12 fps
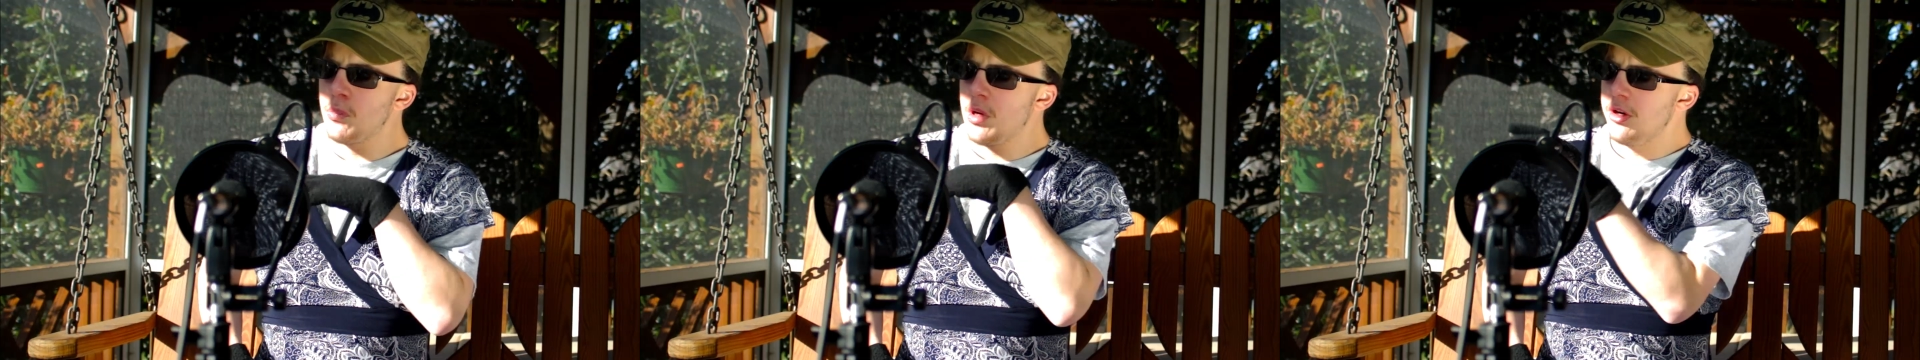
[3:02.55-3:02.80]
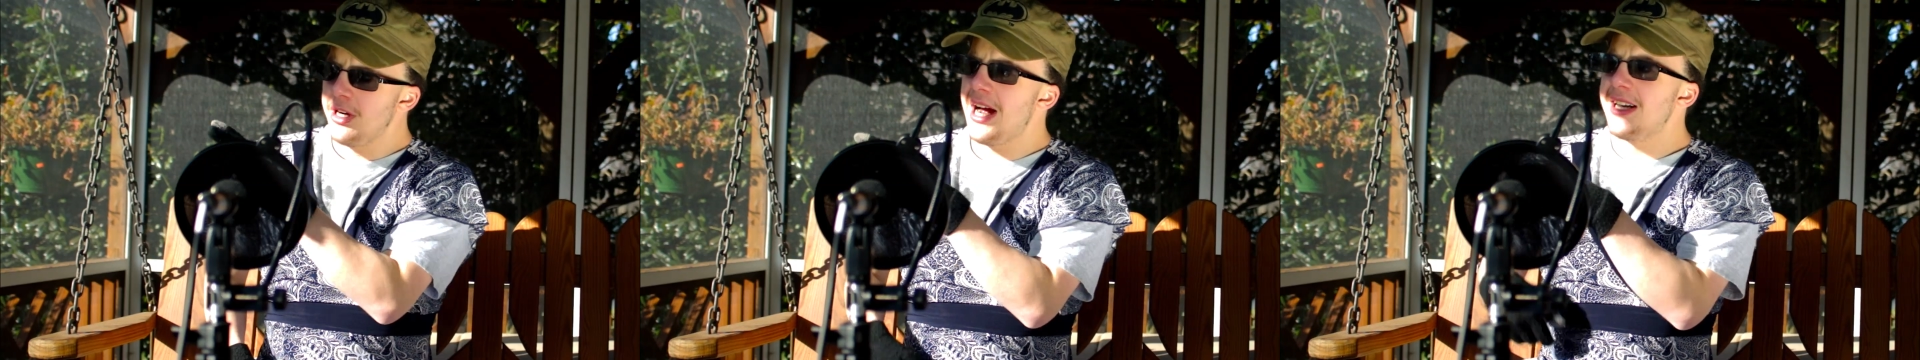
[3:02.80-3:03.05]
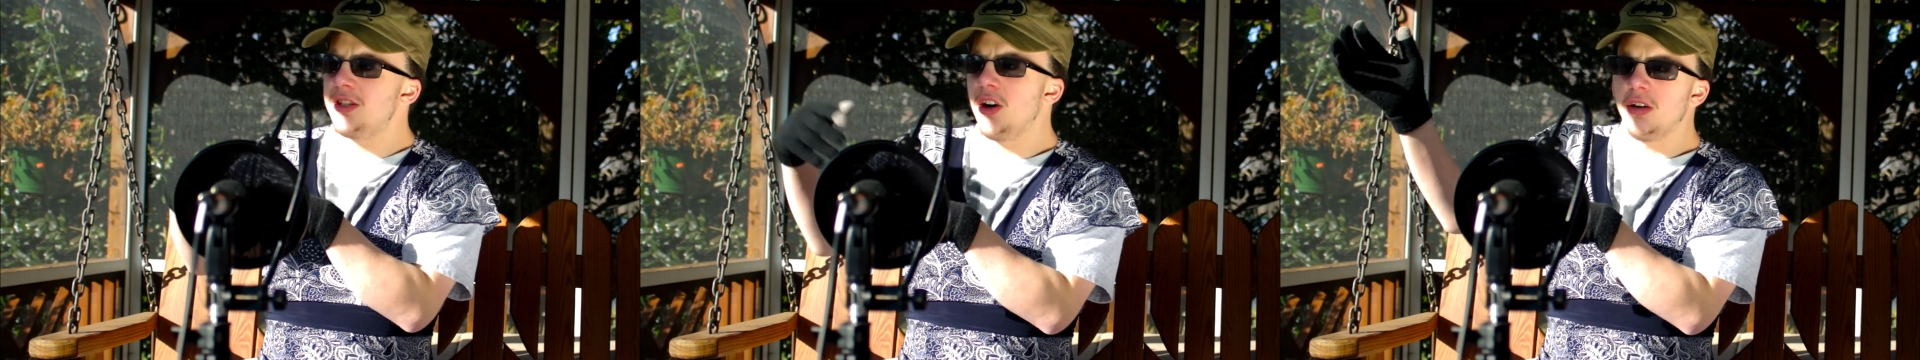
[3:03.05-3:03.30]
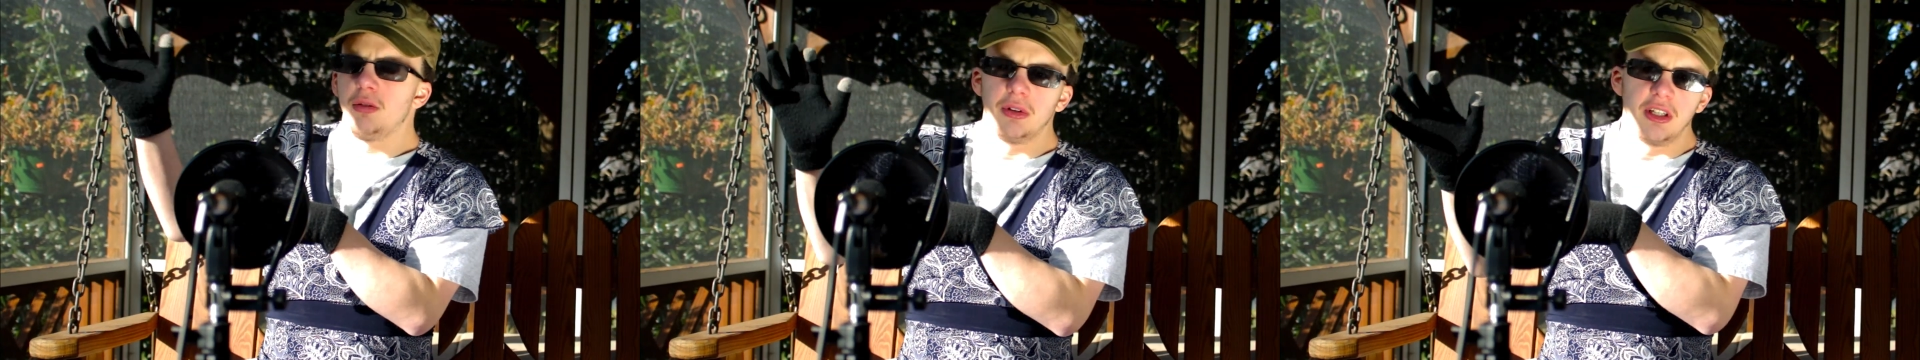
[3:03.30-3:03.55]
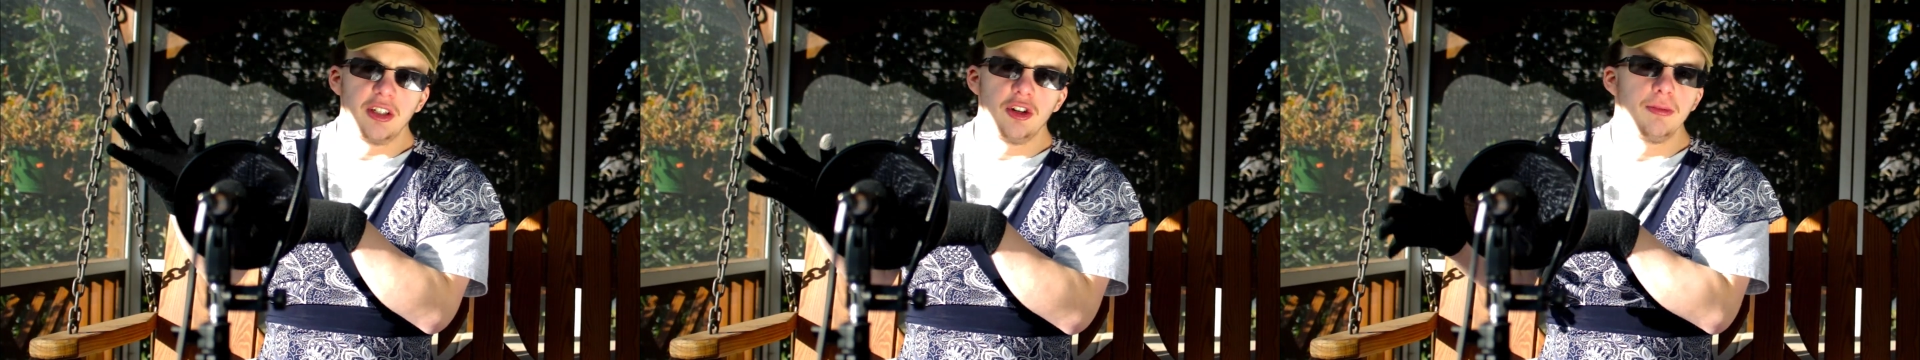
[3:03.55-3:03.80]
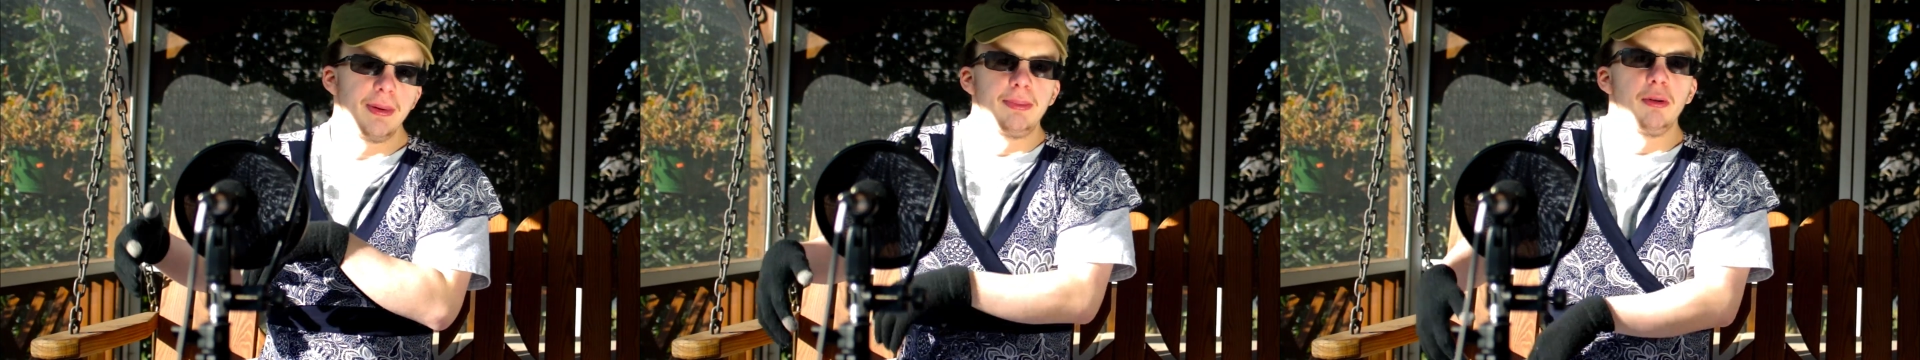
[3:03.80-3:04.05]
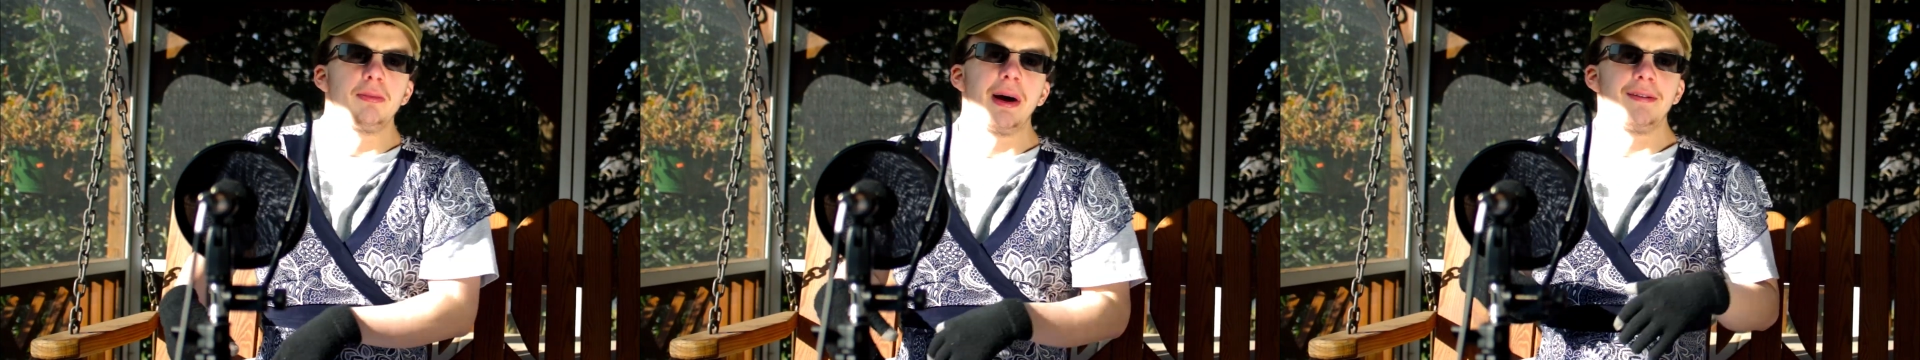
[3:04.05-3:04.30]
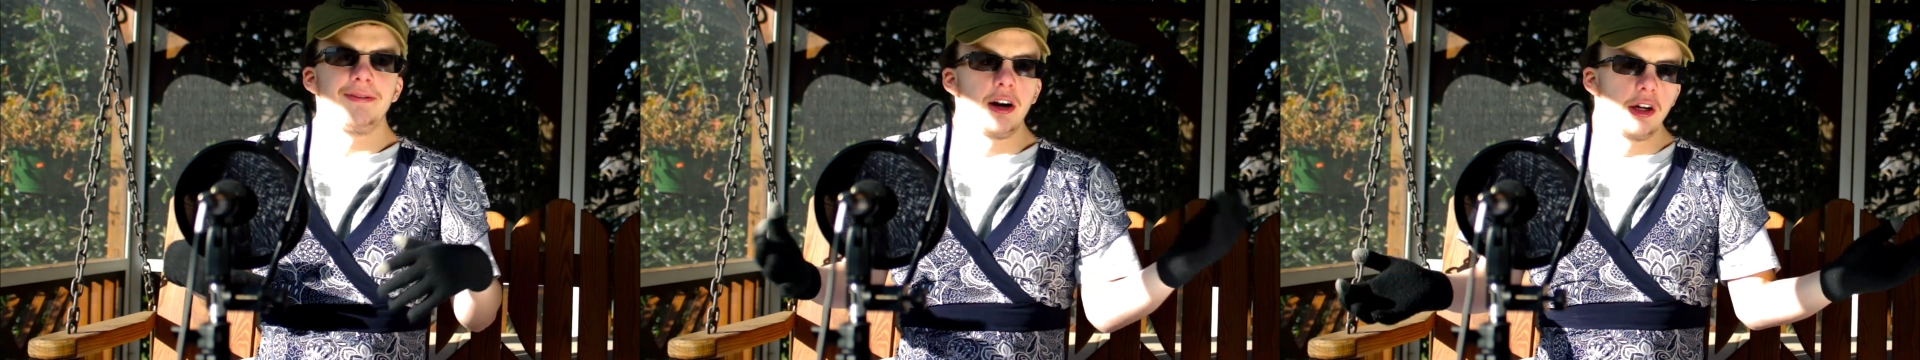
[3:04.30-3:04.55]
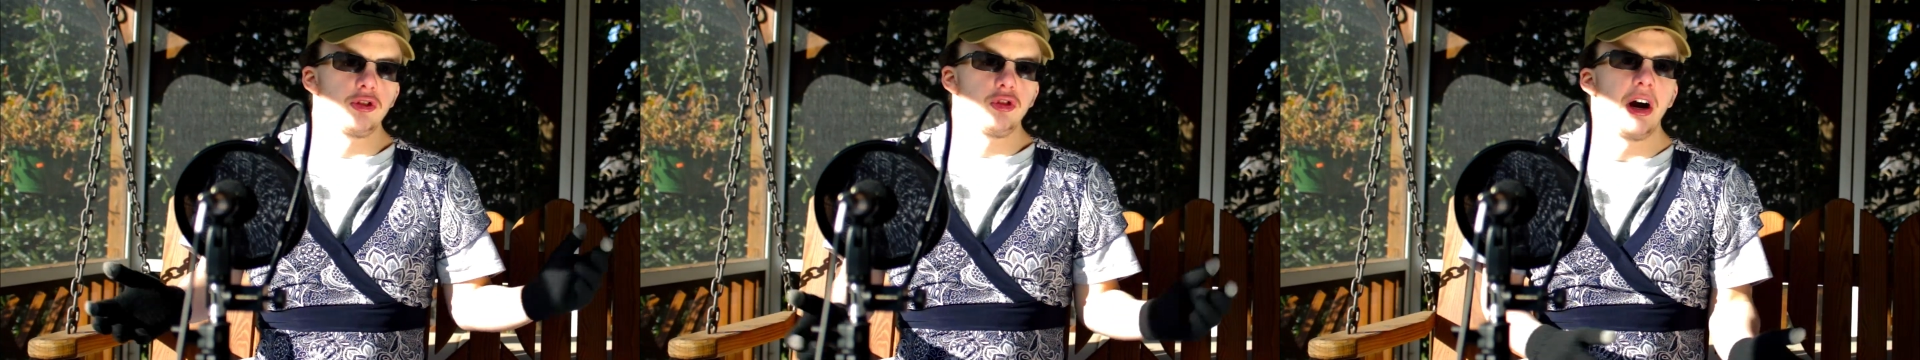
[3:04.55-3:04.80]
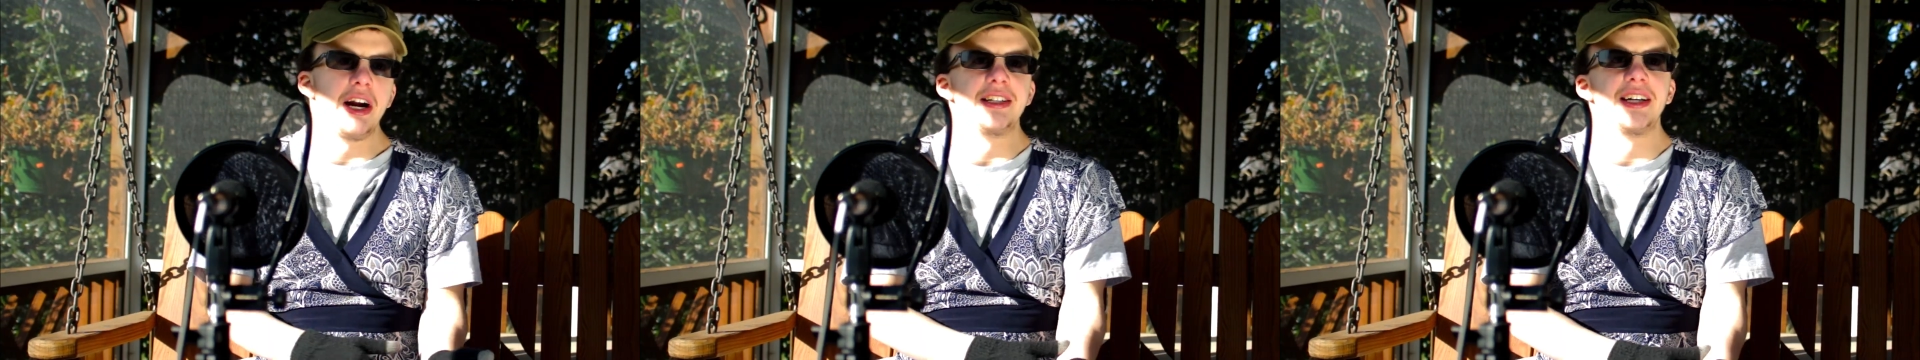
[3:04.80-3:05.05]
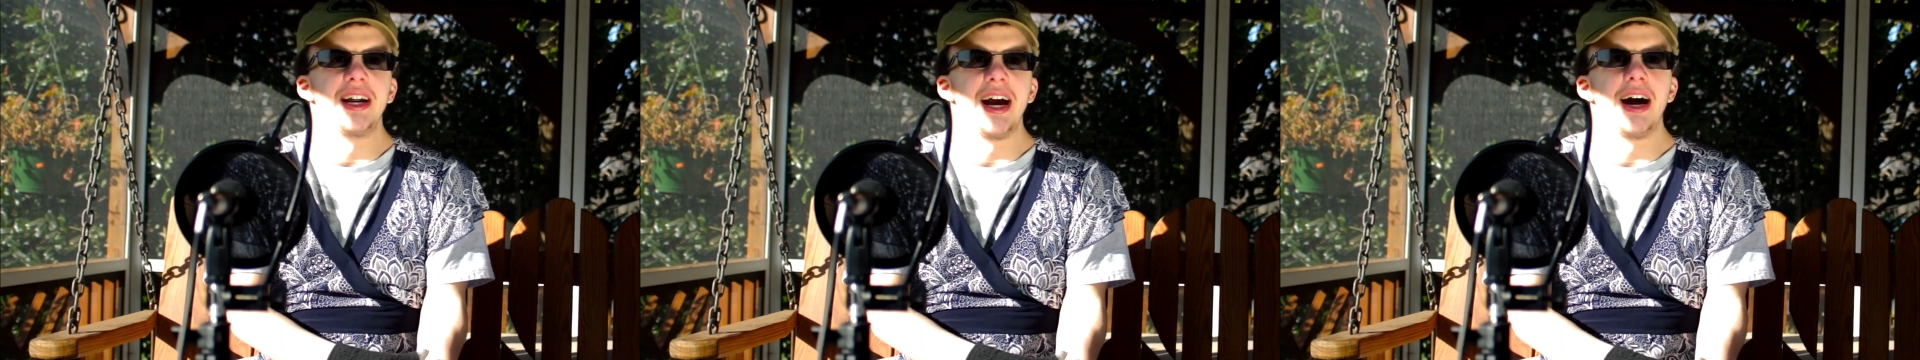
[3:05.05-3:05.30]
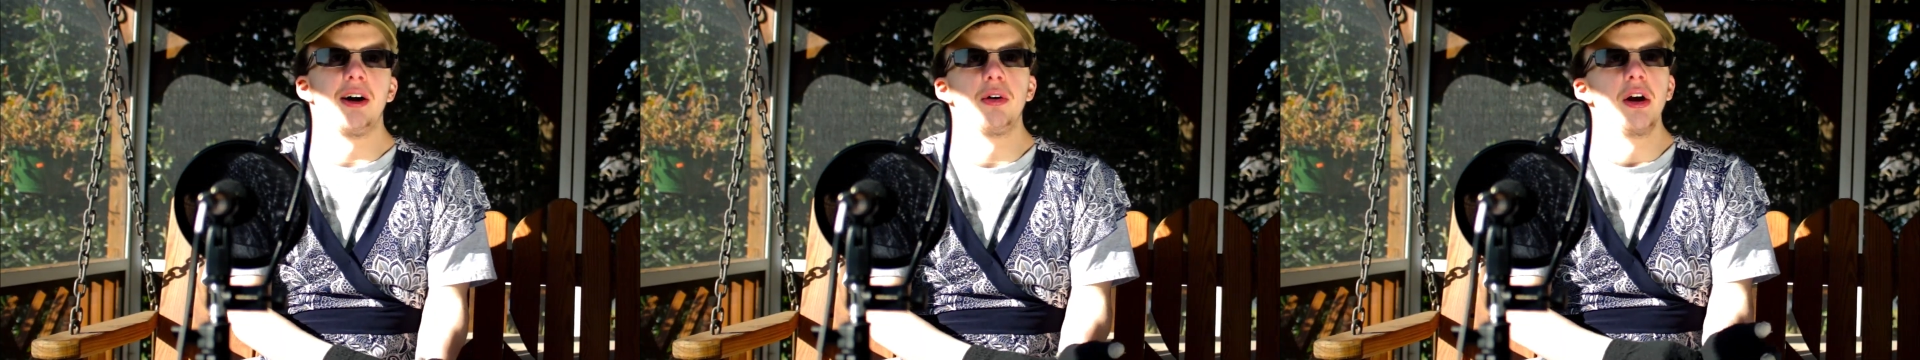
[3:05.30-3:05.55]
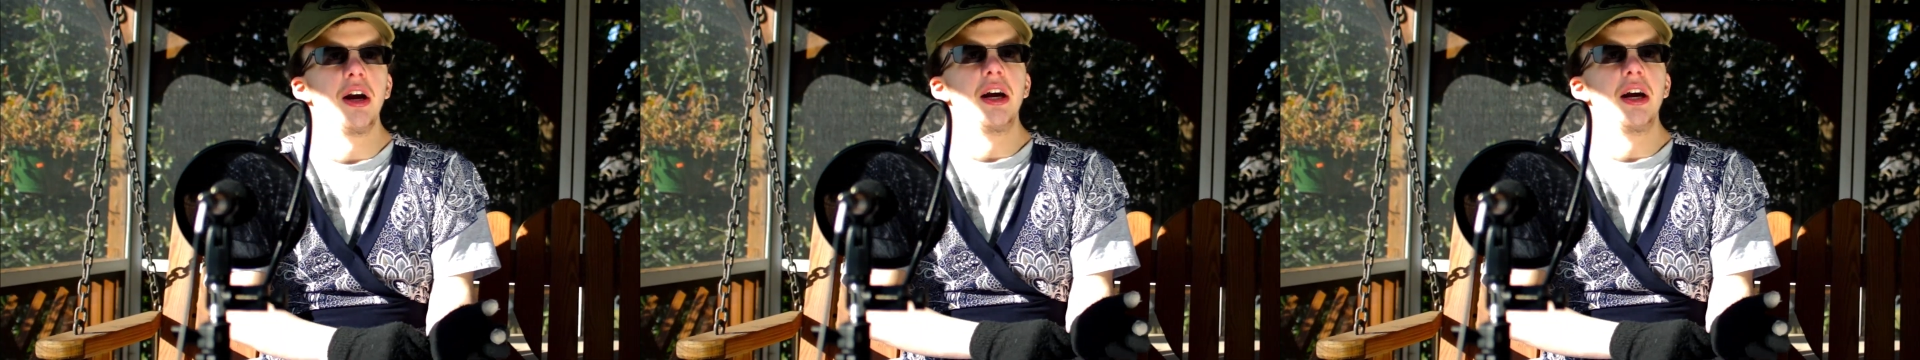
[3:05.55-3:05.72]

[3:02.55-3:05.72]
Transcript: Her dad's talking with these two people about Faunus rights and how